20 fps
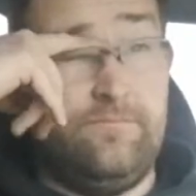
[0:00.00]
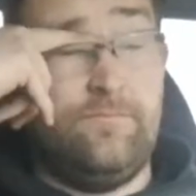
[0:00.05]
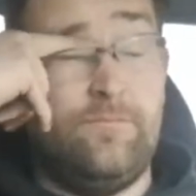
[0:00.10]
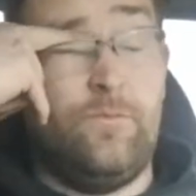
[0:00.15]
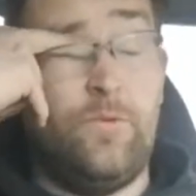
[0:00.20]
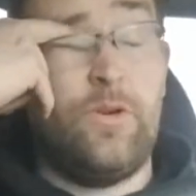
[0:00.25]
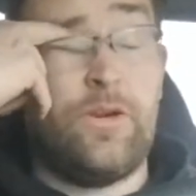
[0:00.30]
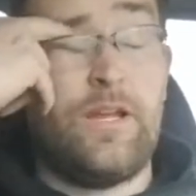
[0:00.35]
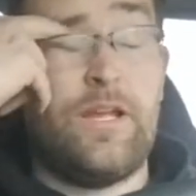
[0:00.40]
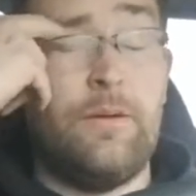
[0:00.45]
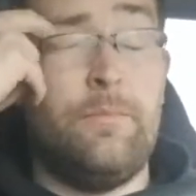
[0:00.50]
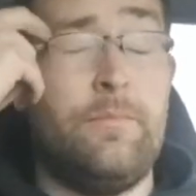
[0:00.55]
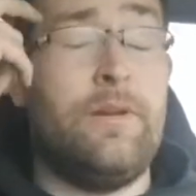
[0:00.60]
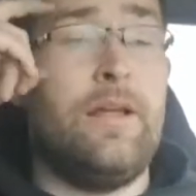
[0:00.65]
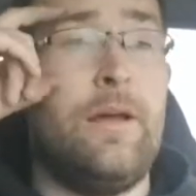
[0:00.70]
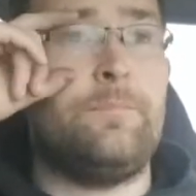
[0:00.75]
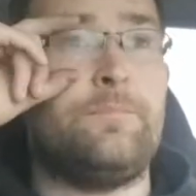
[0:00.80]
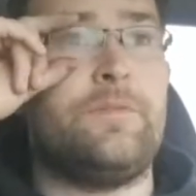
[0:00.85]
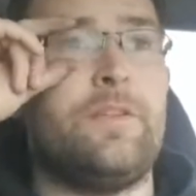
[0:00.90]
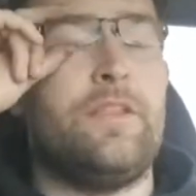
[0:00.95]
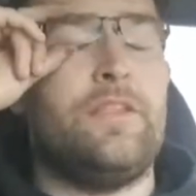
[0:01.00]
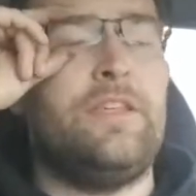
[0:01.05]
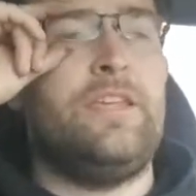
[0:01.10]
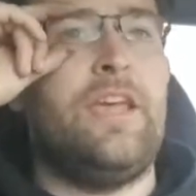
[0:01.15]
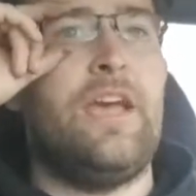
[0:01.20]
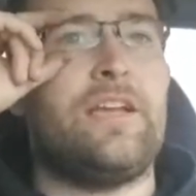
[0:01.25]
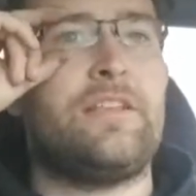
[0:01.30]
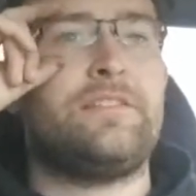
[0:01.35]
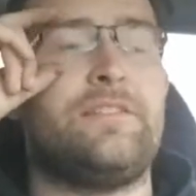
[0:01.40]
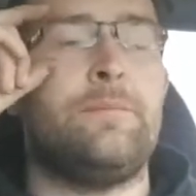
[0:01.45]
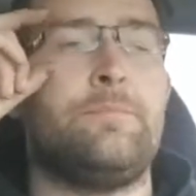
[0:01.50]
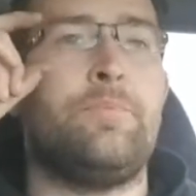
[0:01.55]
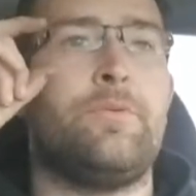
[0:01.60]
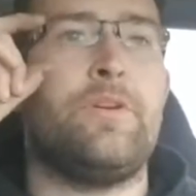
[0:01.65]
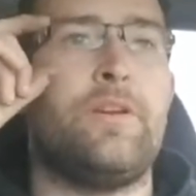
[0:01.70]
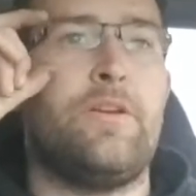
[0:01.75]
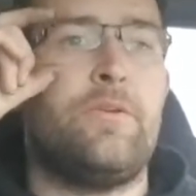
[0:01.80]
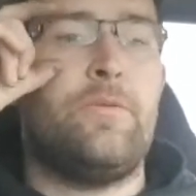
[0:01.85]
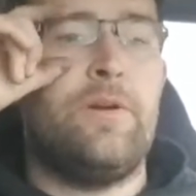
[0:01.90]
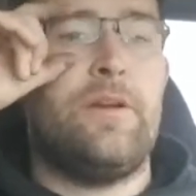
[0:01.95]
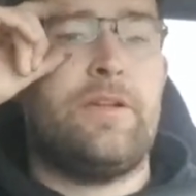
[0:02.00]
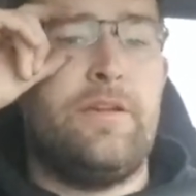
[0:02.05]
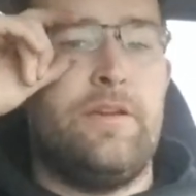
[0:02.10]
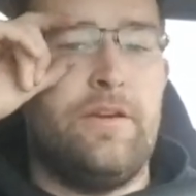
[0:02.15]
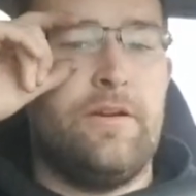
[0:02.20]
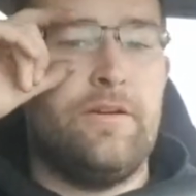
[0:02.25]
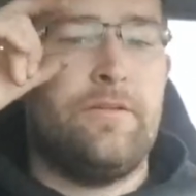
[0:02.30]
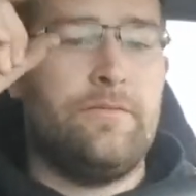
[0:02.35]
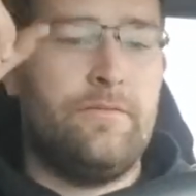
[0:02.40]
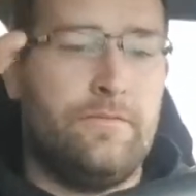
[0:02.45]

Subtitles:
We're coming up to the exit pretty quick here.